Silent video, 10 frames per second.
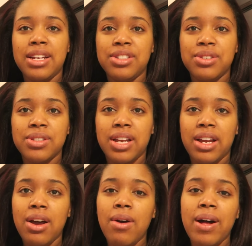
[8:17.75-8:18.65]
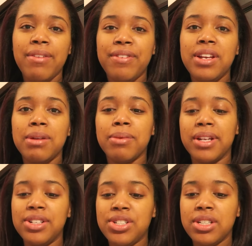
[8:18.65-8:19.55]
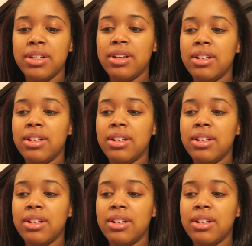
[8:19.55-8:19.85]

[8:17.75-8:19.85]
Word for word: And she was like, oh, I'll feed him lunch.